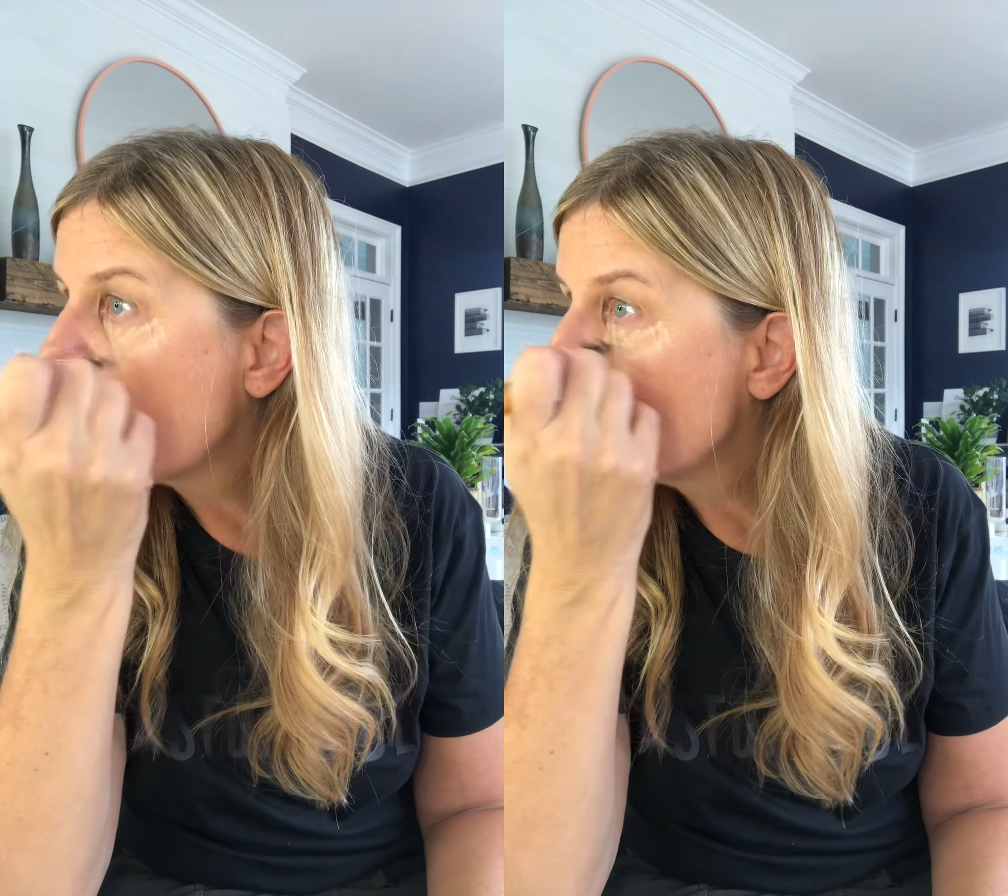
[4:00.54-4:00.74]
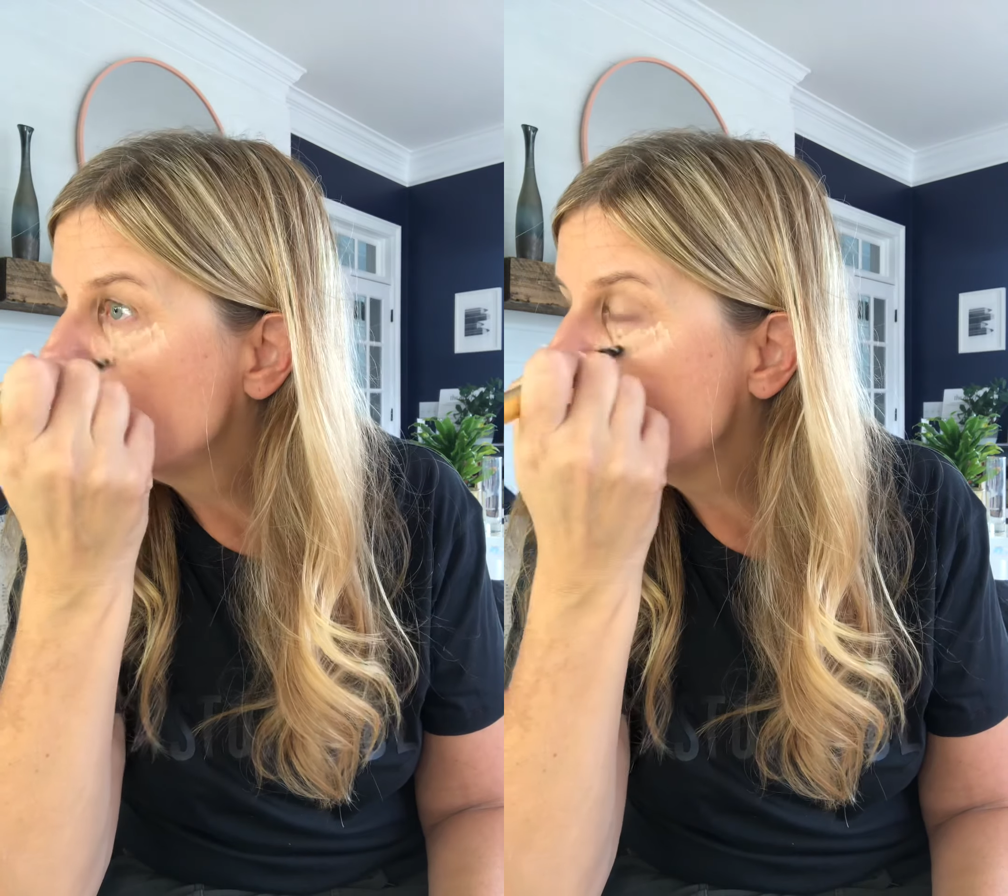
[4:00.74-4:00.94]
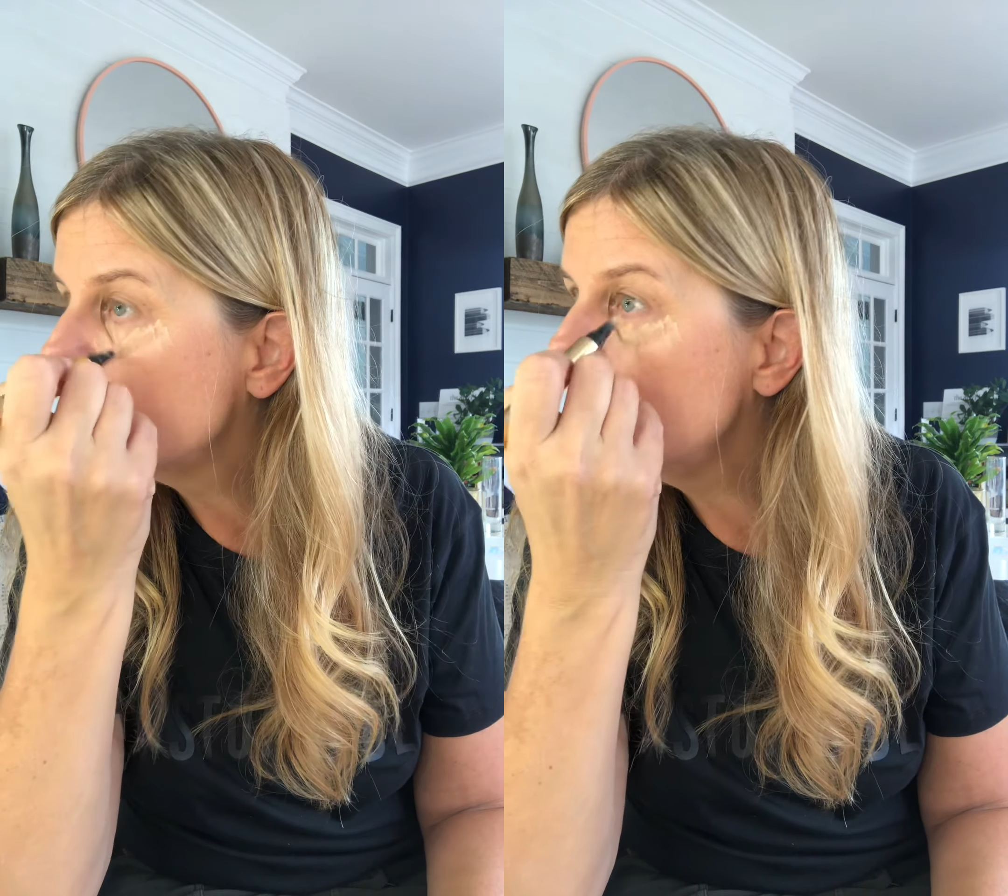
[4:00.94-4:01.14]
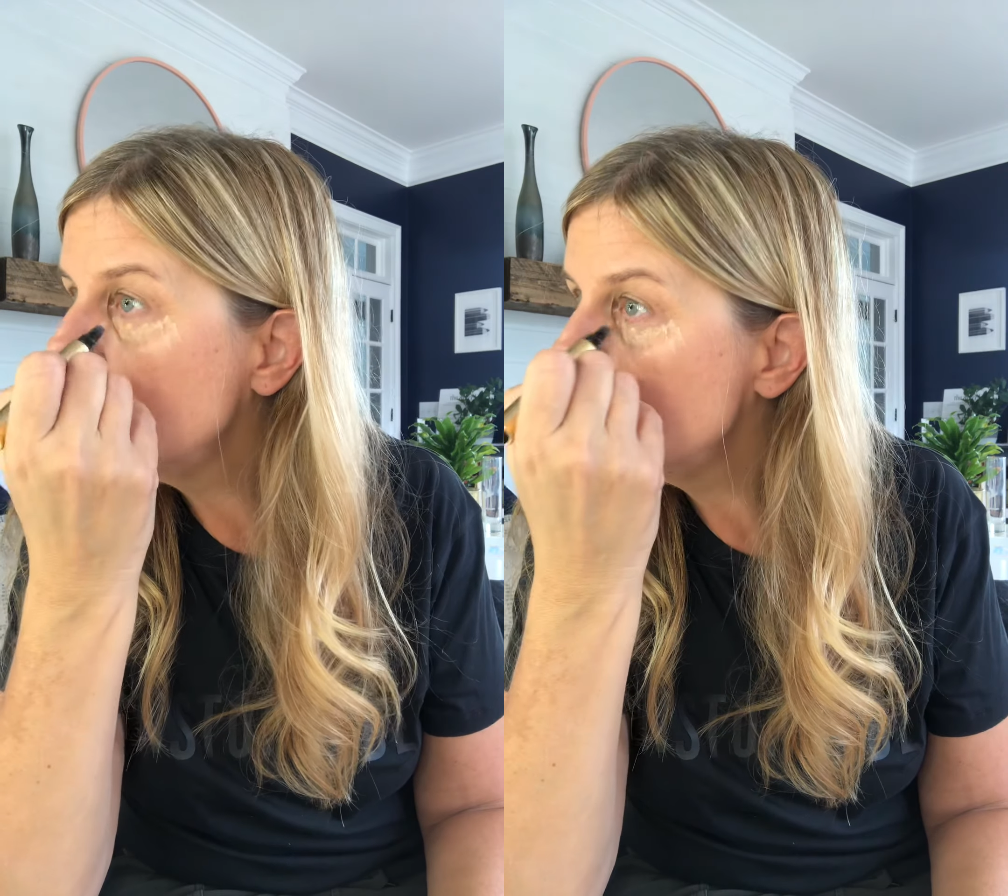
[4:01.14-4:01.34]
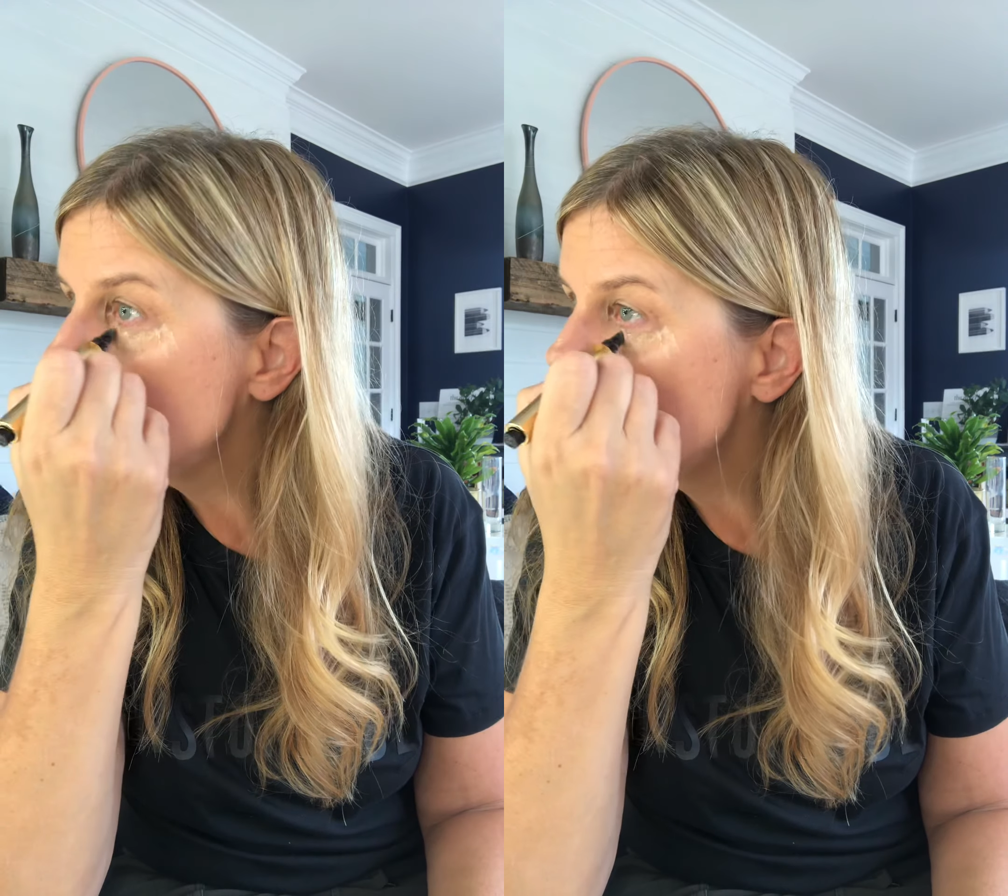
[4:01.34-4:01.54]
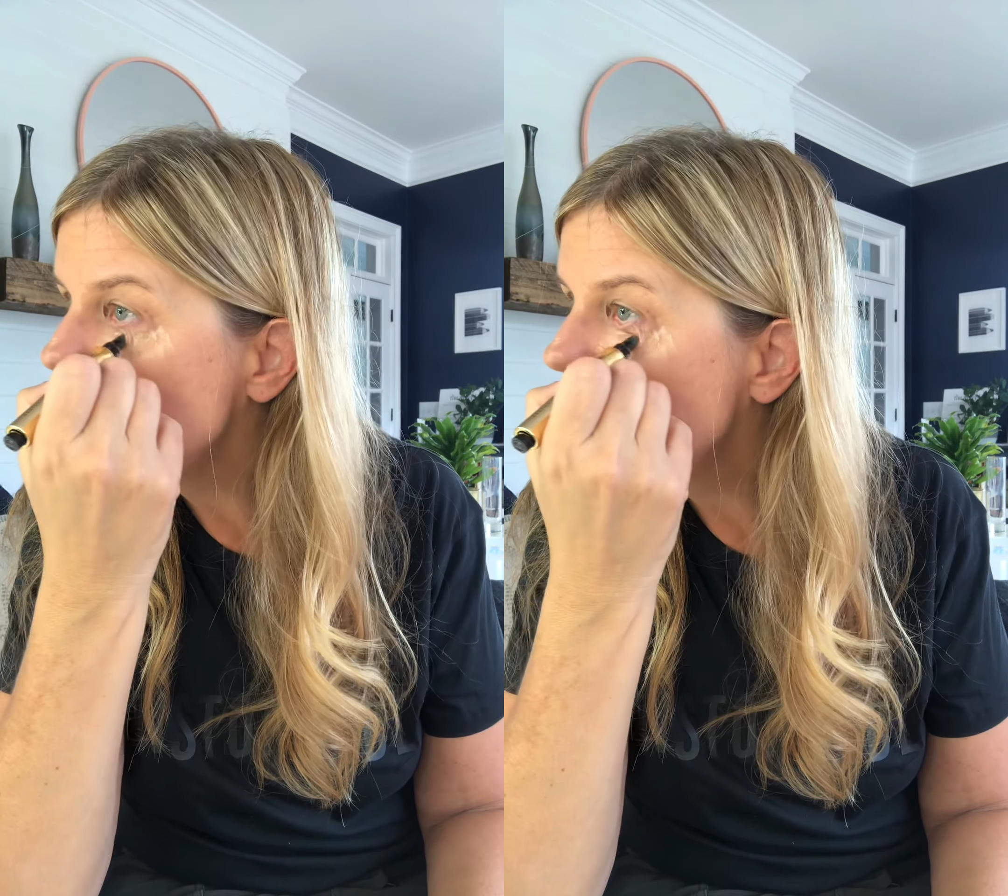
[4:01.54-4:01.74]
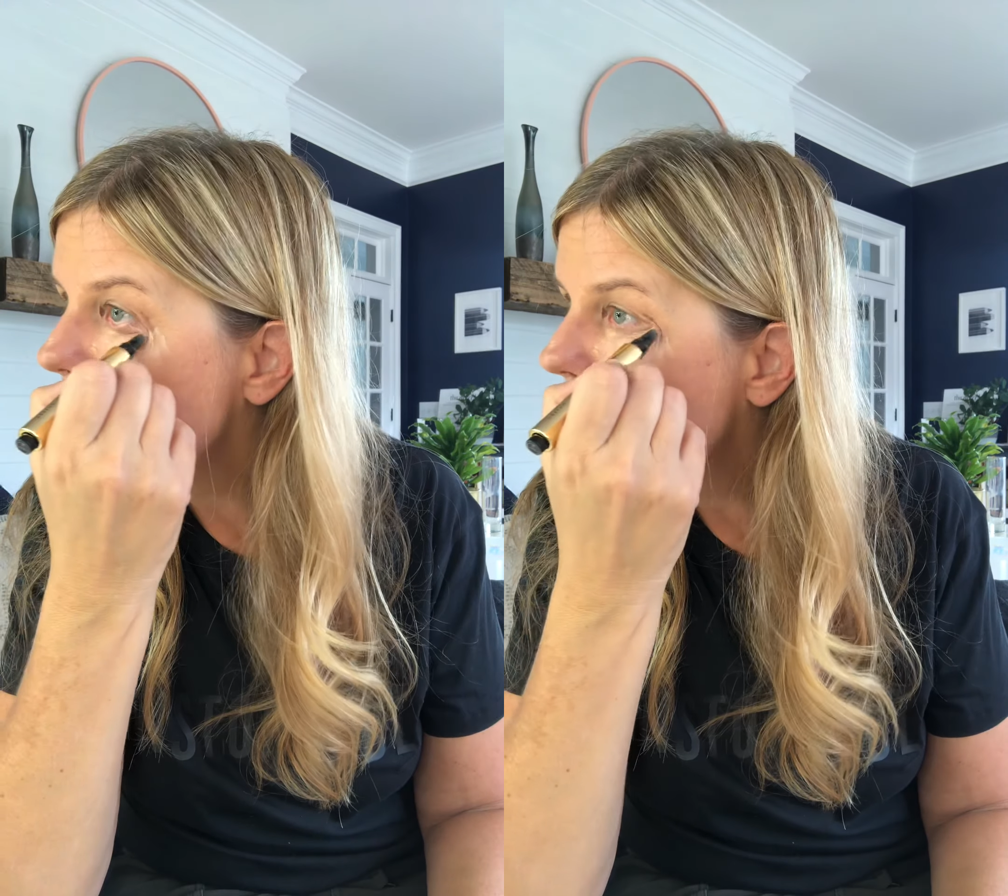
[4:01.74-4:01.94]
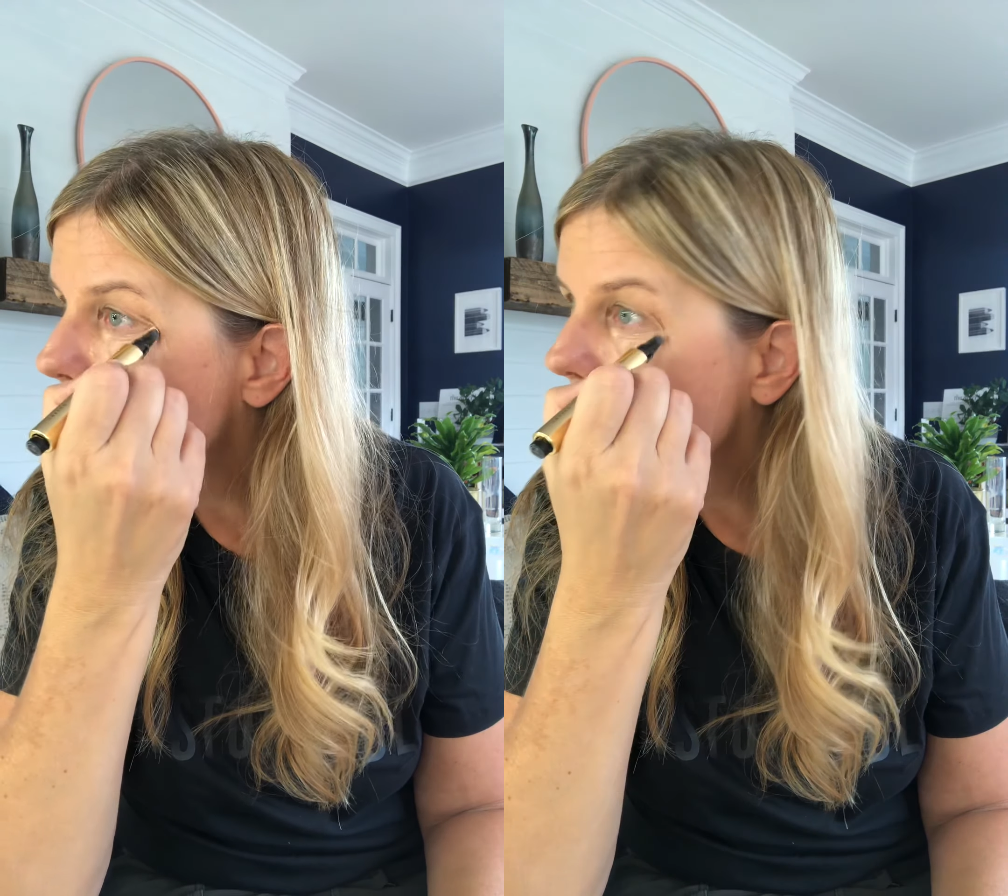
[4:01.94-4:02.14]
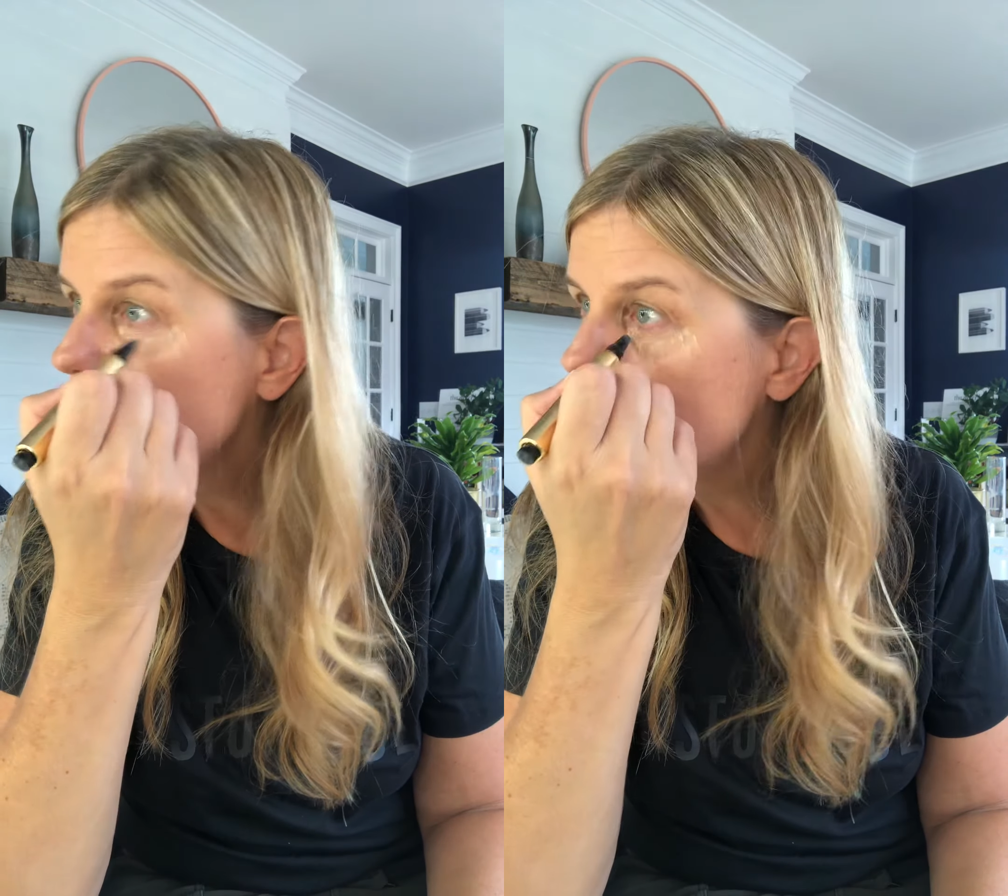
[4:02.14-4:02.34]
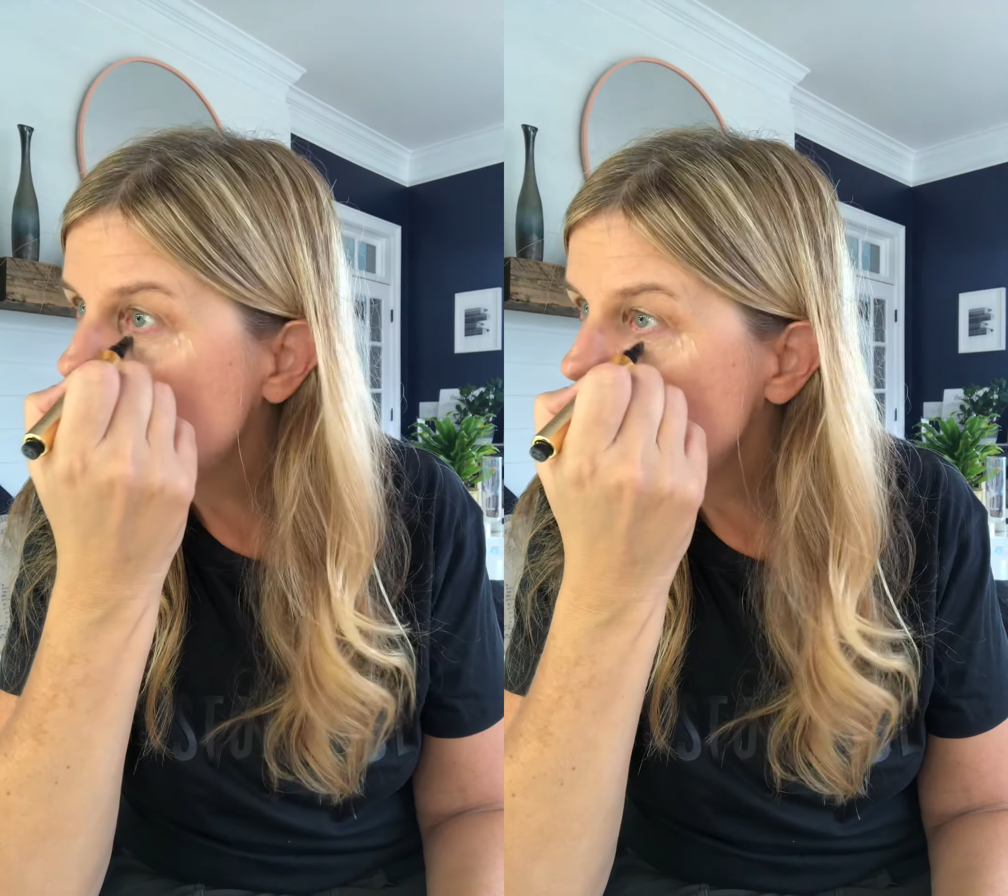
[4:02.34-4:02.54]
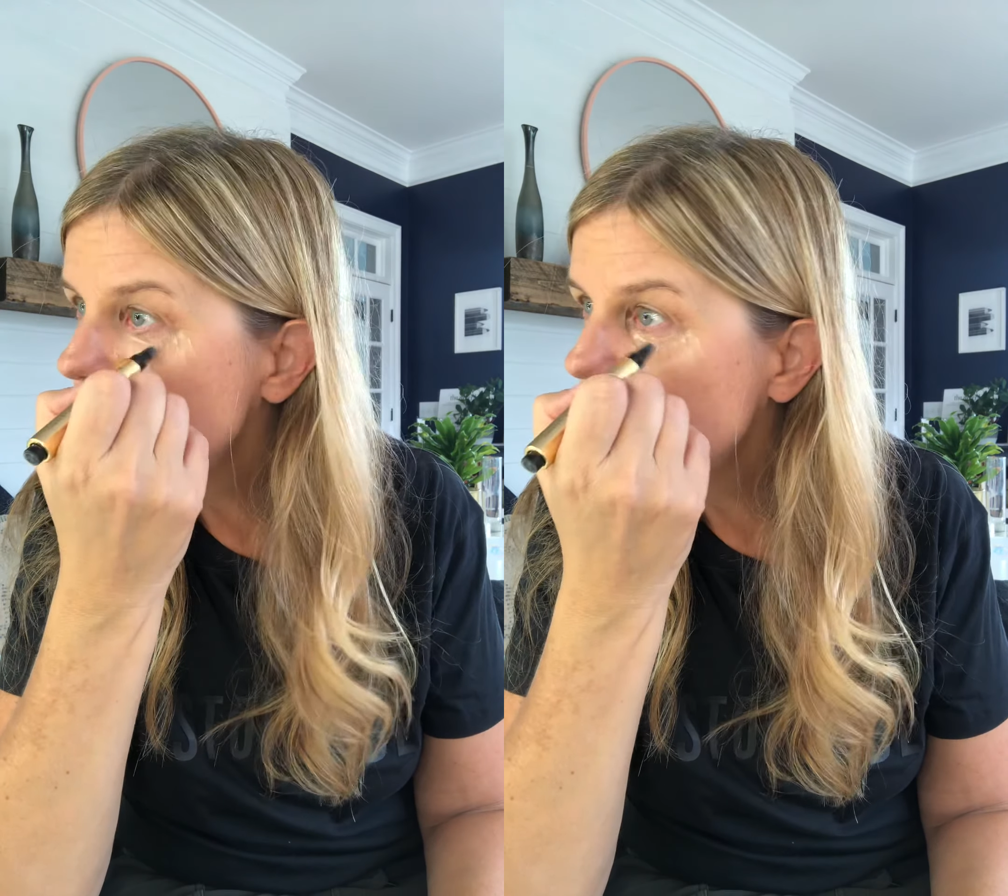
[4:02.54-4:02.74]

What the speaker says: So I'm gonna use the, kind of do